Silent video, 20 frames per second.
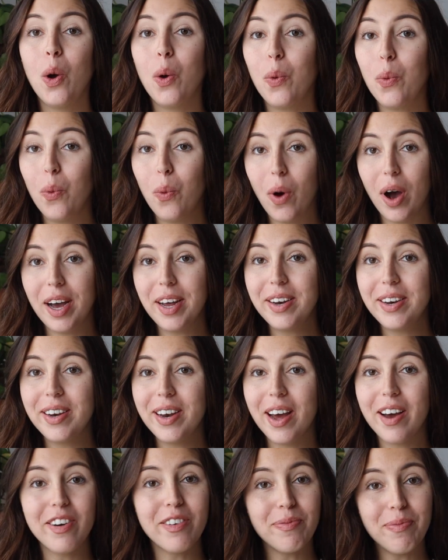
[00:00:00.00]
One
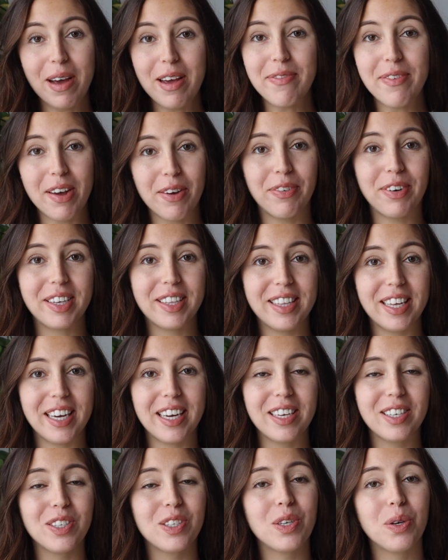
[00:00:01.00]
of my favorite
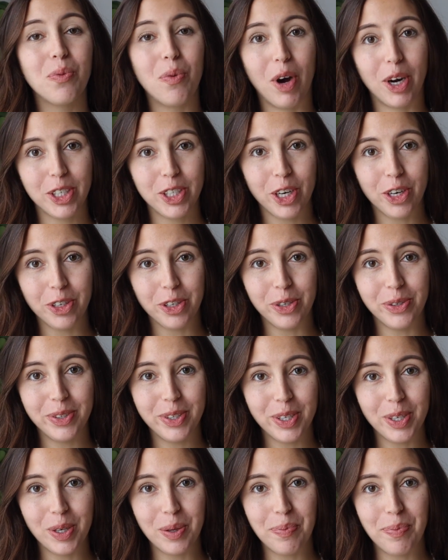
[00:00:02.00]
things to watch on
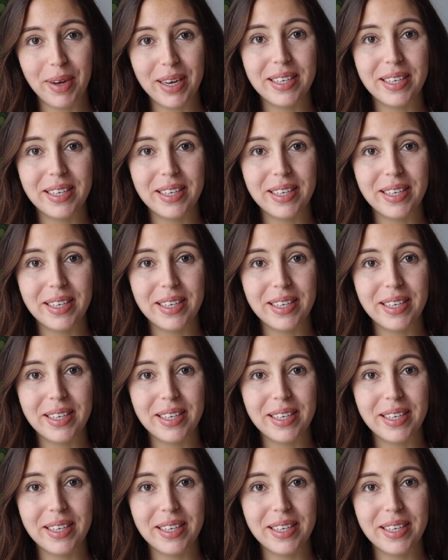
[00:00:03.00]
YouTube